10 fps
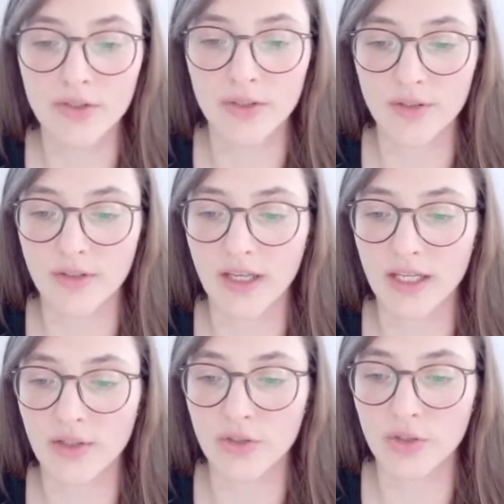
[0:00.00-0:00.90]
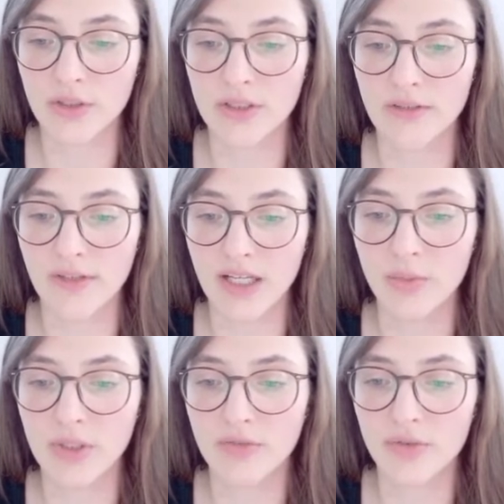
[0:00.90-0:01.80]
so they are not
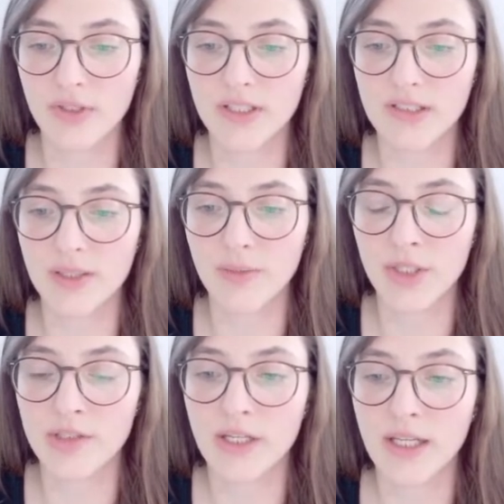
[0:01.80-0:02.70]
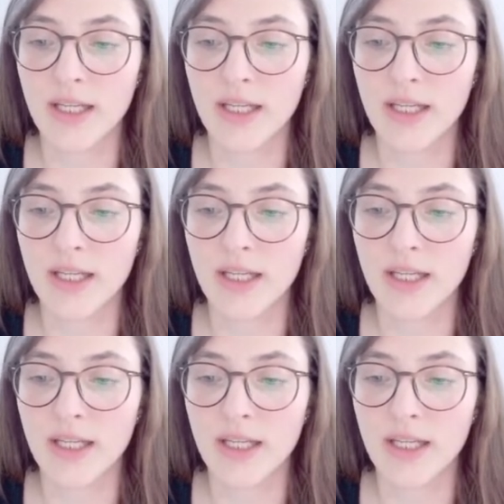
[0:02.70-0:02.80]
available for this image.